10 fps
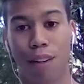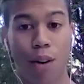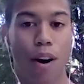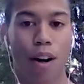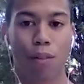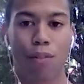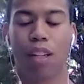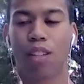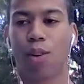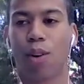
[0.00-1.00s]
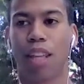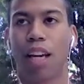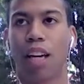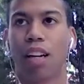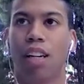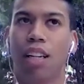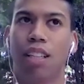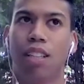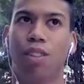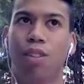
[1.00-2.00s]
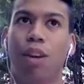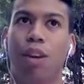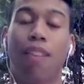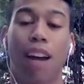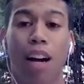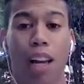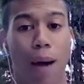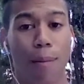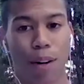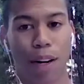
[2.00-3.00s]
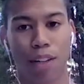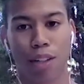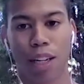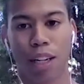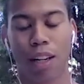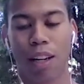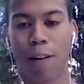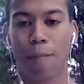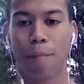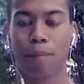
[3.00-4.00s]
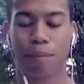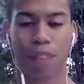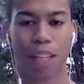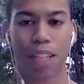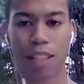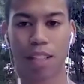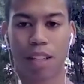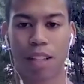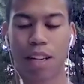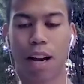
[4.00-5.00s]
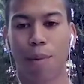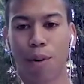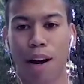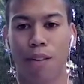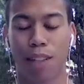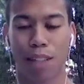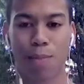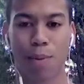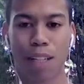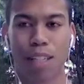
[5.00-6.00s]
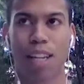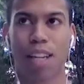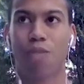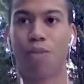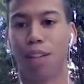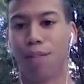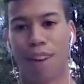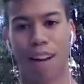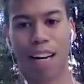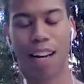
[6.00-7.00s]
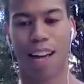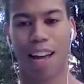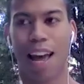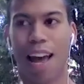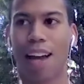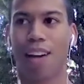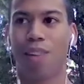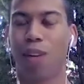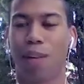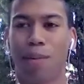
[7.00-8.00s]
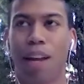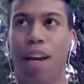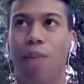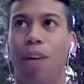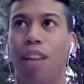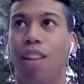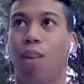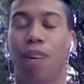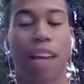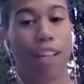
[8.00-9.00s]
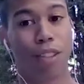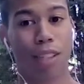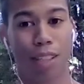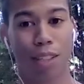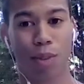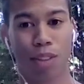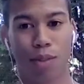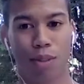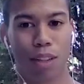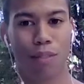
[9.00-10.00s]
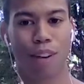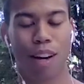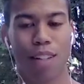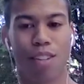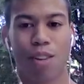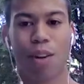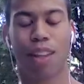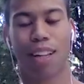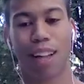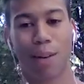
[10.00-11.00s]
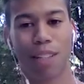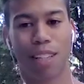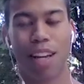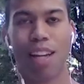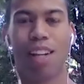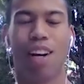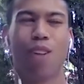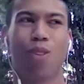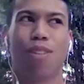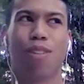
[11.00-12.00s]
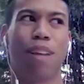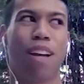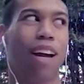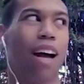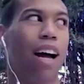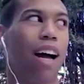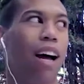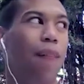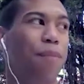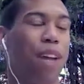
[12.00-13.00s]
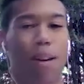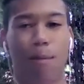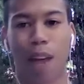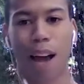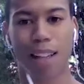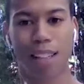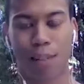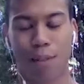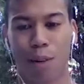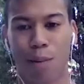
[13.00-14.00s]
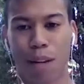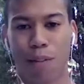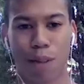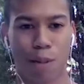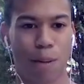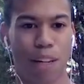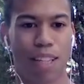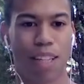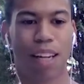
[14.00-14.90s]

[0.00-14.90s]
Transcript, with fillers: and videography. So I think to have that collaboration this time around in Spring Sing, it's really fun. And we can play with locations, which is really fun. So I think that was also something um, I had a blast filming for Spring Sing.